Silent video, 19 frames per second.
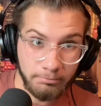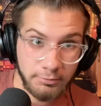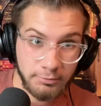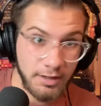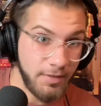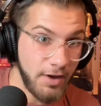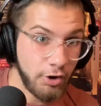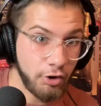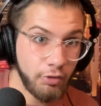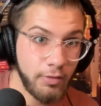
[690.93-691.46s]
to
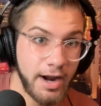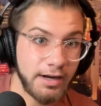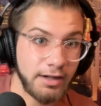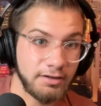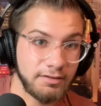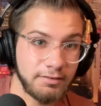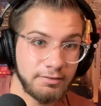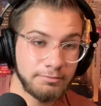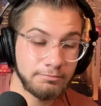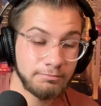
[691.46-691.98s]
their credit.
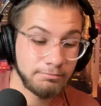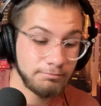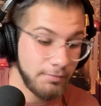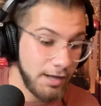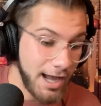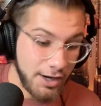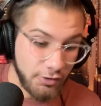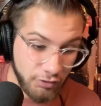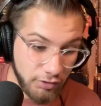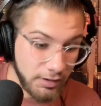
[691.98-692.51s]

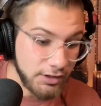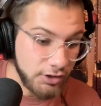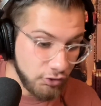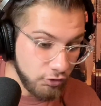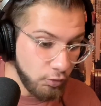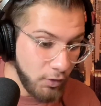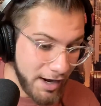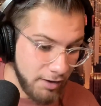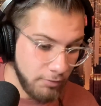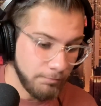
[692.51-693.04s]
Actually do
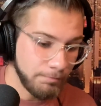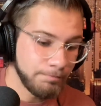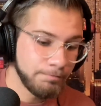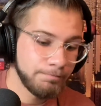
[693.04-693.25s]
well.